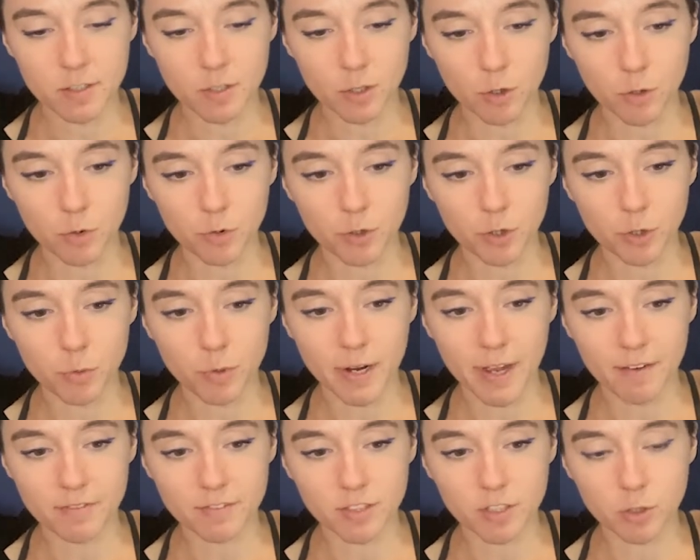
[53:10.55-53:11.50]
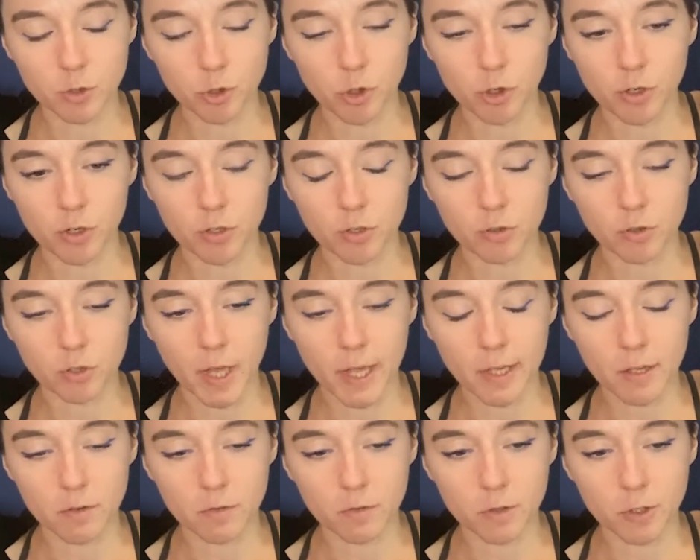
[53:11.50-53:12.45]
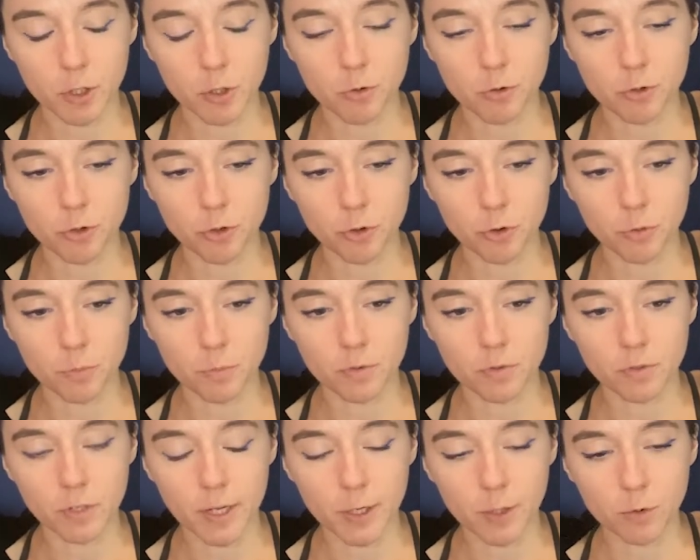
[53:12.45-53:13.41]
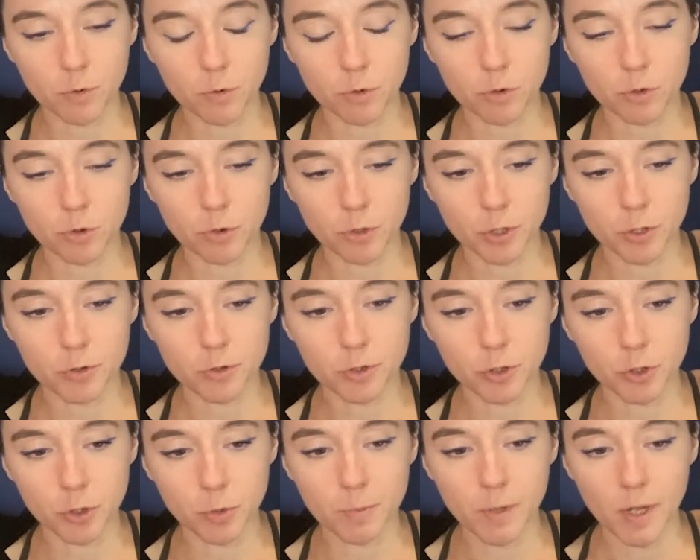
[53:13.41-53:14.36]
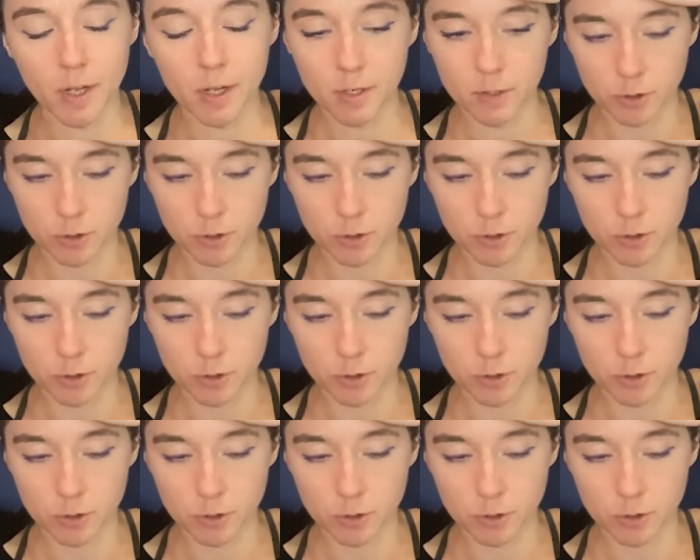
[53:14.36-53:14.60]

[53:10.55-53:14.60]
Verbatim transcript: So you would have to look like YouTube, like Google or YouTube,